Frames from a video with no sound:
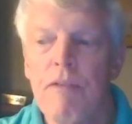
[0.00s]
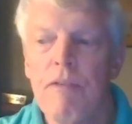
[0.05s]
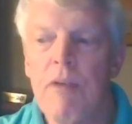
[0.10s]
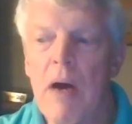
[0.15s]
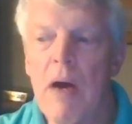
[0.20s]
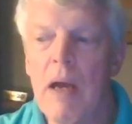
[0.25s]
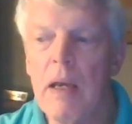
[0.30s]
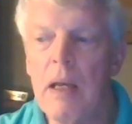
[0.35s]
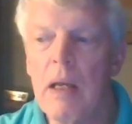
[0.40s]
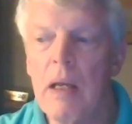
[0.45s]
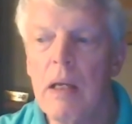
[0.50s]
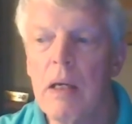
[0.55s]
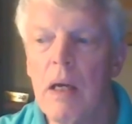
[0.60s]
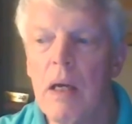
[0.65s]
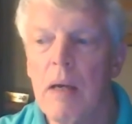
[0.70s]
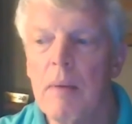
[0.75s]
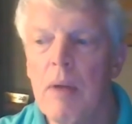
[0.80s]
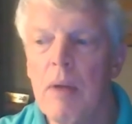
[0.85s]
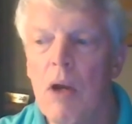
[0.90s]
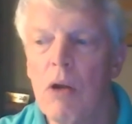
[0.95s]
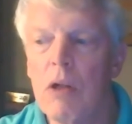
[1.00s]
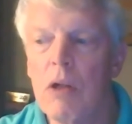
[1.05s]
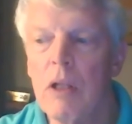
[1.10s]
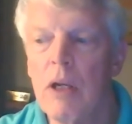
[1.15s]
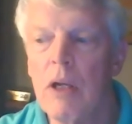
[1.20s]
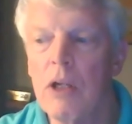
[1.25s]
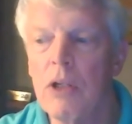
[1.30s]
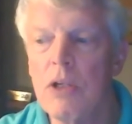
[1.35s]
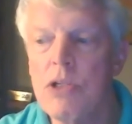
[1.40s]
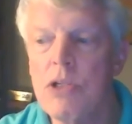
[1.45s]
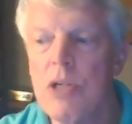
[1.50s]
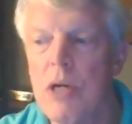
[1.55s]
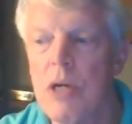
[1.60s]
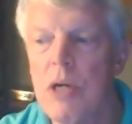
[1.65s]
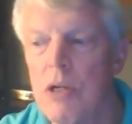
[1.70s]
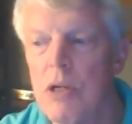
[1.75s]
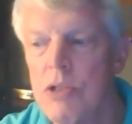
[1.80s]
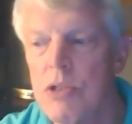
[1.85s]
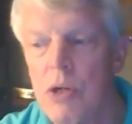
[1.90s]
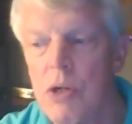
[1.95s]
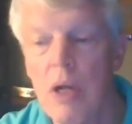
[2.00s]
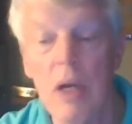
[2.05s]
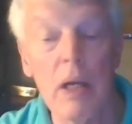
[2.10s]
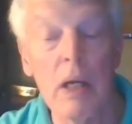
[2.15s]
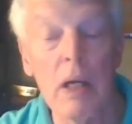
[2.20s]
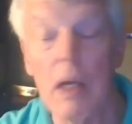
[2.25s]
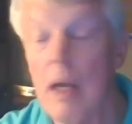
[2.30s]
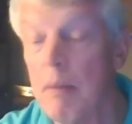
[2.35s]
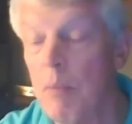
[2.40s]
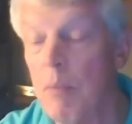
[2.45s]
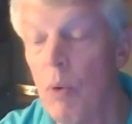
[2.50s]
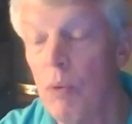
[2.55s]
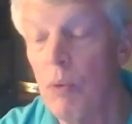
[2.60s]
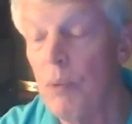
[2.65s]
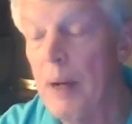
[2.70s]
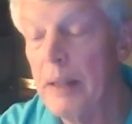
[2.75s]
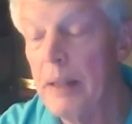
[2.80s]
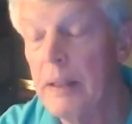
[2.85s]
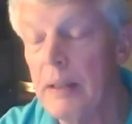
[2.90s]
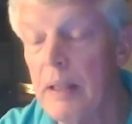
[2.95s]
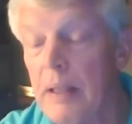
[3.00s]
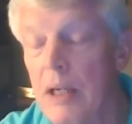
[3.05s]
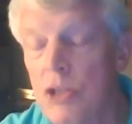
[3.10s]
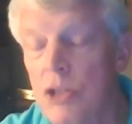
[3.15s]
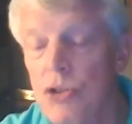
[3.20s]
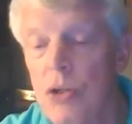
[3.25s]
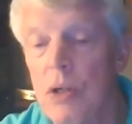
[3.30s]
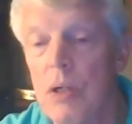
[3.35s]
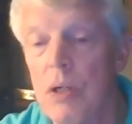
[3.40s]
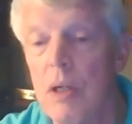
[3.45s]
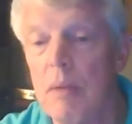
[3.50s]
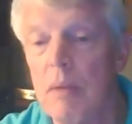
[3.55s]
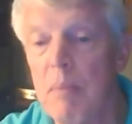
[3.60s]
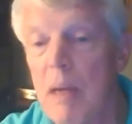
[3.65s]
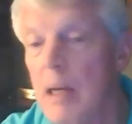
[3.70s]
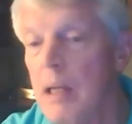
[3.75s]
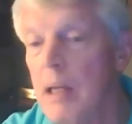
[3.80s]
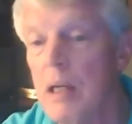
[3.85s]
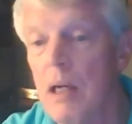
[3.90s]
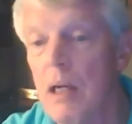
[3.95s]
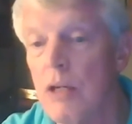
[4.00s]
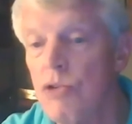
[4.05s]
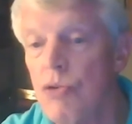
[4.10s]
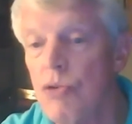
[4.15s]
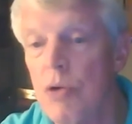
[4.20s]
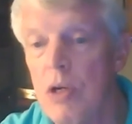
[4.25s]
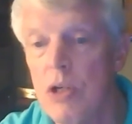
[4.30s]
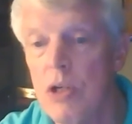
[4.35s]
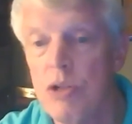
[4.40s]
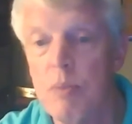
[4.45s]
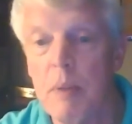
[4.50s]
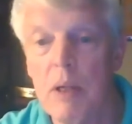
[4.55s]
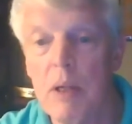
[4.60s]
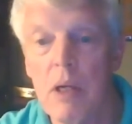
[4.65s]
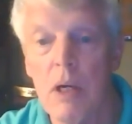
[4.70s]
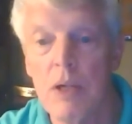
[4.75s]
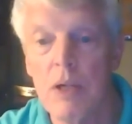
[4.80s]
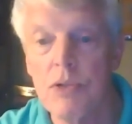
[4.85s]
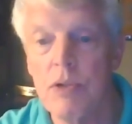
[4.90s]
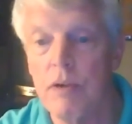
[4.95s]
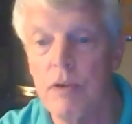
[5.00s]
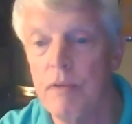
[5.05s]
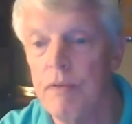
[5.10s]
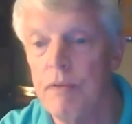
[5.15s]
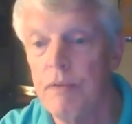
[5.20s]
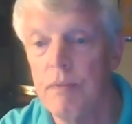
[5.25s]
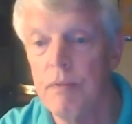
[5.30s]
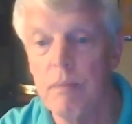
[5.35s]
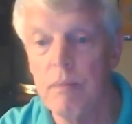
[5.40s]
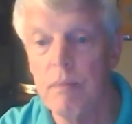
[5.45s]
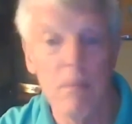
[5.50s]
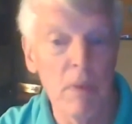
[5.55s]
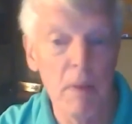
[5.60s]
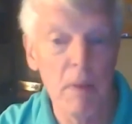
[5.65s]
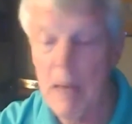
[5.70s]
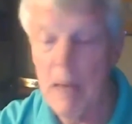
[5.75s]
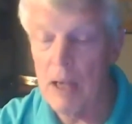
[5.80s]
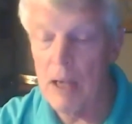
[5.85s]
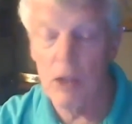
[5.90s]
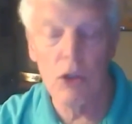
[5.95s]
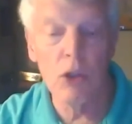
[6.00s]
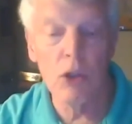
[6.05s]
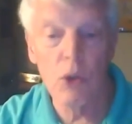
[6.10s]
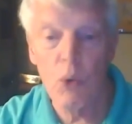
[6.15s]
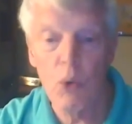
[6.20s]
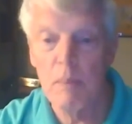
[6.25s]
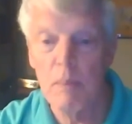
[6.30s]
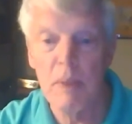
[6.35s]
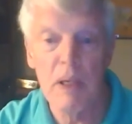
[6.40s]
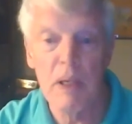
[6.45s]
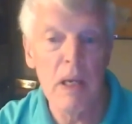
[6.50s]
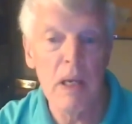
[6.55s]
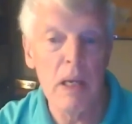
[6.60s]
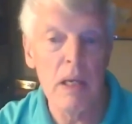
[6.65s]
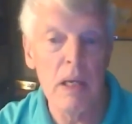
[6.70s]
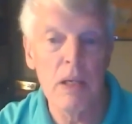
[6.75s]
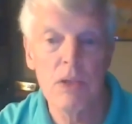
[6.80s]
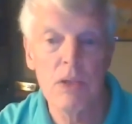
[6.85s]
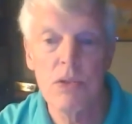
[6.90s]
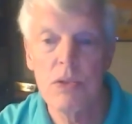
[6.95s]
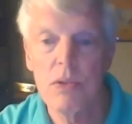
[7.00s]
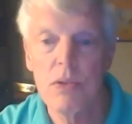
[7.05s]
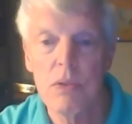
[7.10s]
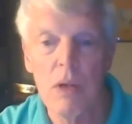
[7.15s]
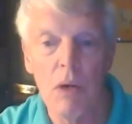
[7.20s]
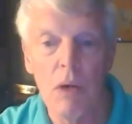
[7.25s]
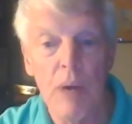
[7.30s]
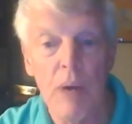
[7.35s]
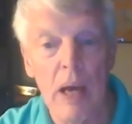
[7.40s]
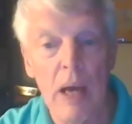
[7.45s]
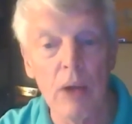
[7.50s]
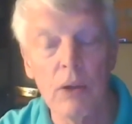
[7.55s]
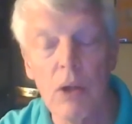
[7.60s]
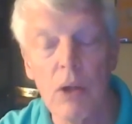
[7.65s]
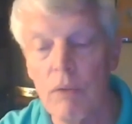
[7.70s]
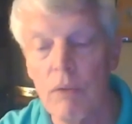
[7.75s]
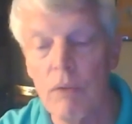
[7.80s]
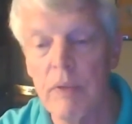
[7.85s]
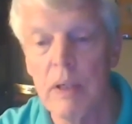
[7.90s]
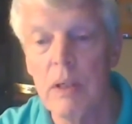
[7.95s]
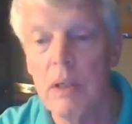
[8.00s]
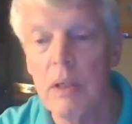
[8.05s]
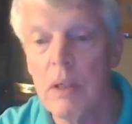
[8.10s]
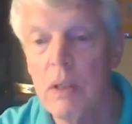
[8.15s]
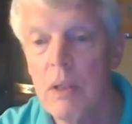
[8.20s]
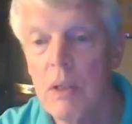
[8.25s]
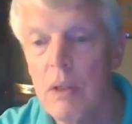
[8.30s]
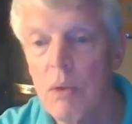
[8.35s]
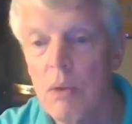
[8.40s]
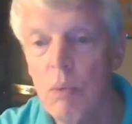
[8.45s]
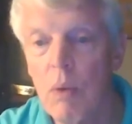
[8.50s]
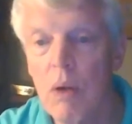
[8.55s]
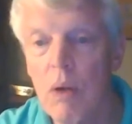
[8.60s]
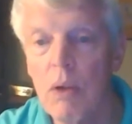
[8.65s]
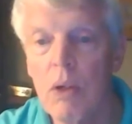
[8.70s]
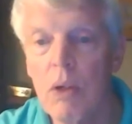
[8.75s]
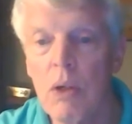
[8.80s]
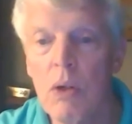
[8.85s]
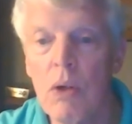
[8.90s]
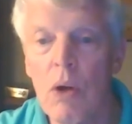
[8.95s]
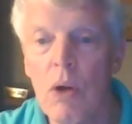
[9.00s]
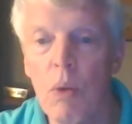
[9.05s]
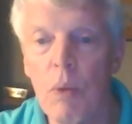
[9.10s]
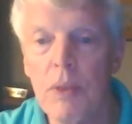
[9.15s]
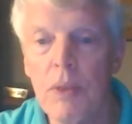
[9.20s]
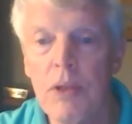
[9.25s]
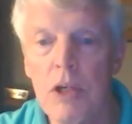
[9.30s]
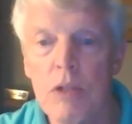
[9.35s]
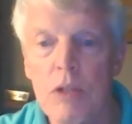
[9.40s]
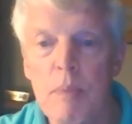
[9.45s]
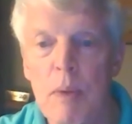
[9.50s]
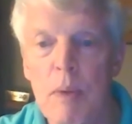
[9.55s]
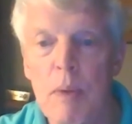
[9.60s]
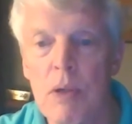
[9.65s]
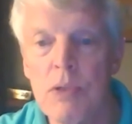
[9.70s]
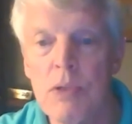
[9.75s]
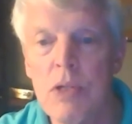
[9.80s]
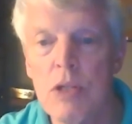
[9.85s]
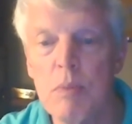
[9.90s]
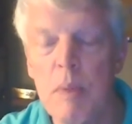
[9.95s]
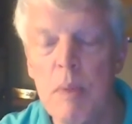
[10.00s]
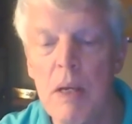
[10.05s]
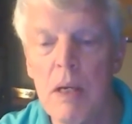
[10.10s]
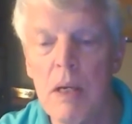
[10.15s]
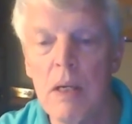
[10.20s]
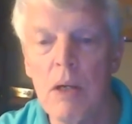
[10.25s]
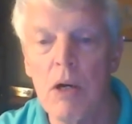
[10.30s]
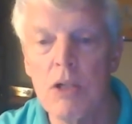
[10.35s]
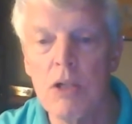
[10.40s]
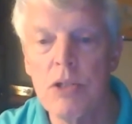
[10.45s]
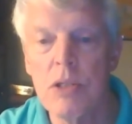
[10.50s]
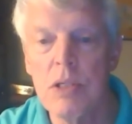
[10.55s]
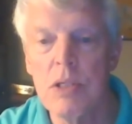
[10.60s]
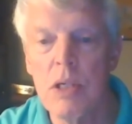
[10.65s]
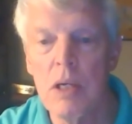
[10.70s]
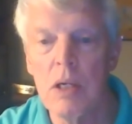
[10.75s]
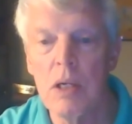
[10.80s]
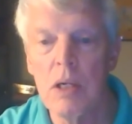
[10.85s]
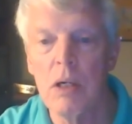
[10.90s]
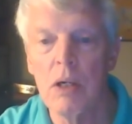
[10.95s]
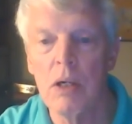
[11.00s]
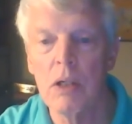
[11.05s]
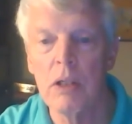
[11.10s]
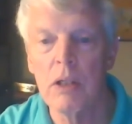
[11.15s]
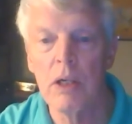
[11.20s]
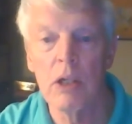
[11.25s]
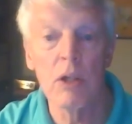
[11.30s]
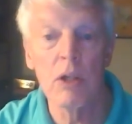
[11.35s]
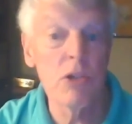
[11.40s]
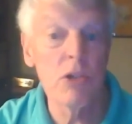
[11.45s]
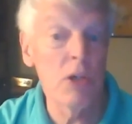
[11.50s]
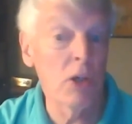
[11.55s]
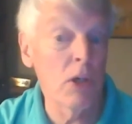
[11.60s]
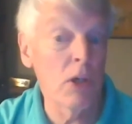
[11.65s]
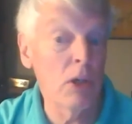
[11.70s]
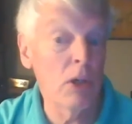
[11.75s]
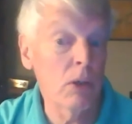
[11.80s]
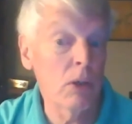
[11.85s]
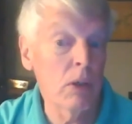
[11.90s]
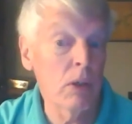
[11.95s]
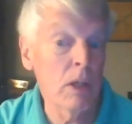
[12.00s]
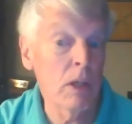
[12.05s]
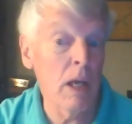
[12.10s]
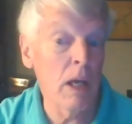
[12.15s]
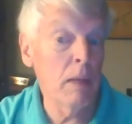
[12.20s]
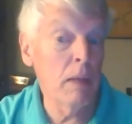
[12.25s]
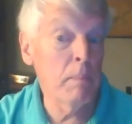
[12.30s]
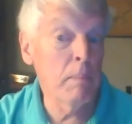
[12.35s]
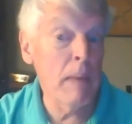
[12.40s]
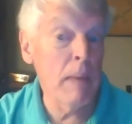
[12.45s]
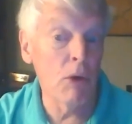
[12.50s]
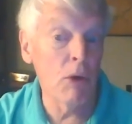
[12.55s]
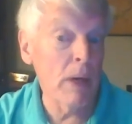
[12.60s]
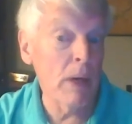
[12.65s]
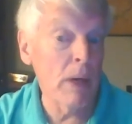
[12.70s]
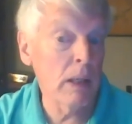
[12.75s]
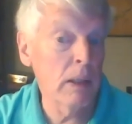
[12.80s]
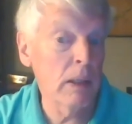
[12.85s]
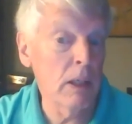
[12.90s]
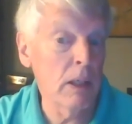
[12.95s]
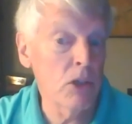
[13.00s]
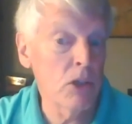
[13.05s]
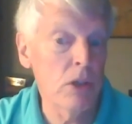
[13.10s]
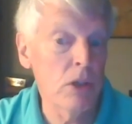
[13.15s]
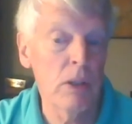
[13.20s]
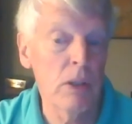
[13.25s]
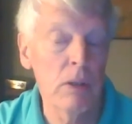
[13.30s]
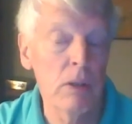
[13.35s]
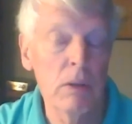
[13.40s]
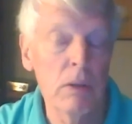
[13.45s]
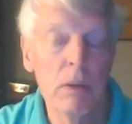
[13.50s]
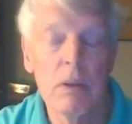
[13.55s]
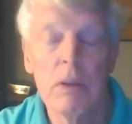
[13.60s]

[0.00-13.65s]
finding, clinical engineers are getting a lot more recognition in many countries because of the medical equipment needs around COVID? What the experience has been in Argentina? Are clinical engineering getting better recognition there?